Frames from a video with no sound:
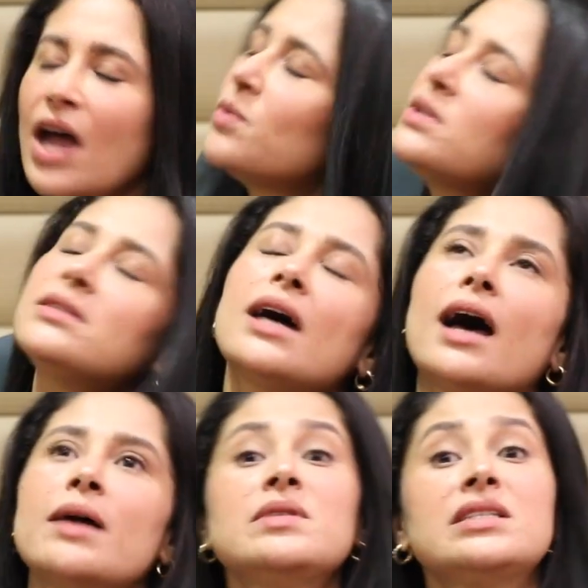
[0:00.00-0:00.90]

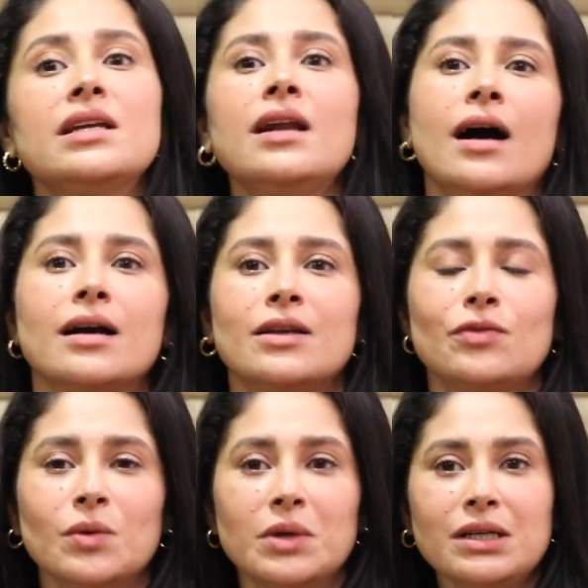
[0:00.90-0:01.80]
I'm still hungry
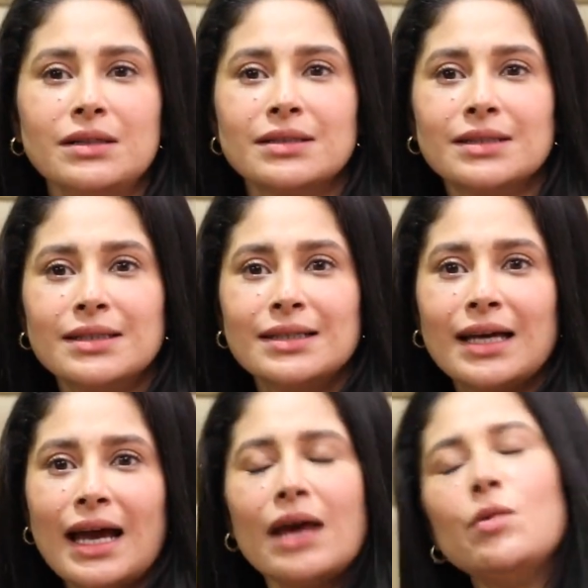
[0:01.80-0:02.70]
for work.
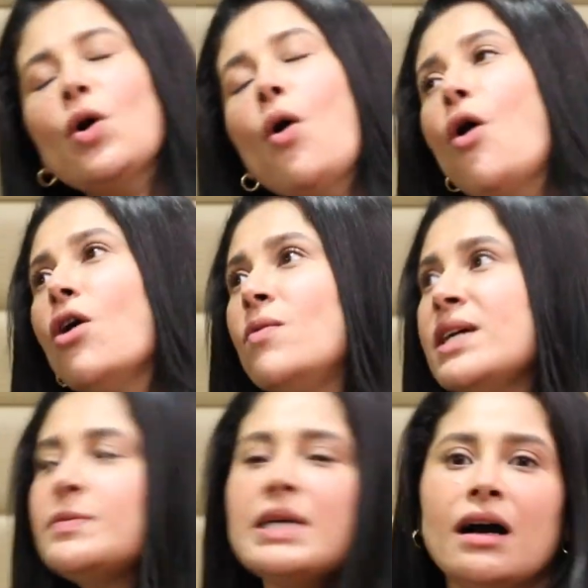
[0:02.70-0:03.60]
And I will
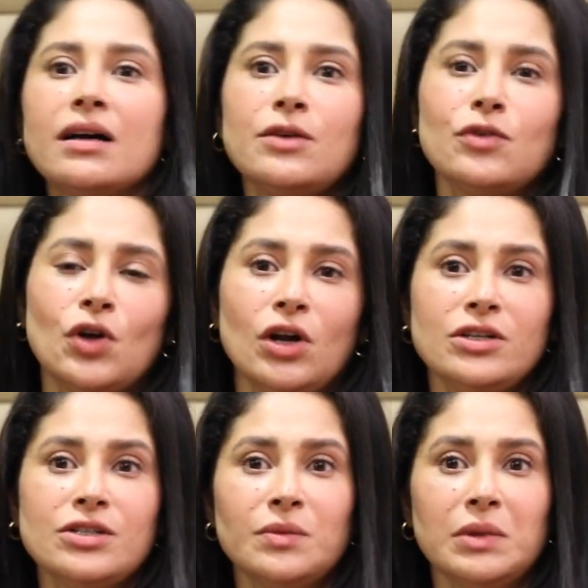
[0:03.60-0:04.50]
always be hungry for
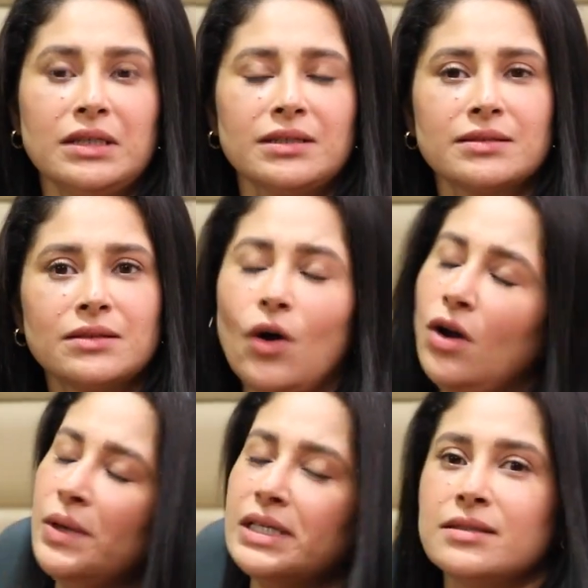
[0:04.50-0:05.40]
knowledge and work.
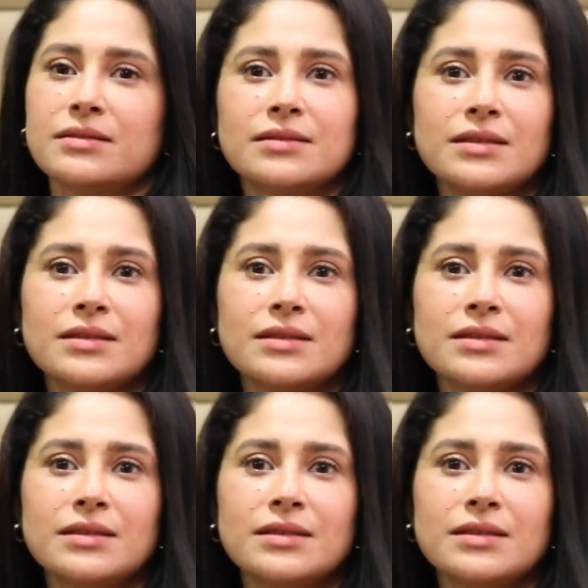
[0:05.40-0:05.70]
Always.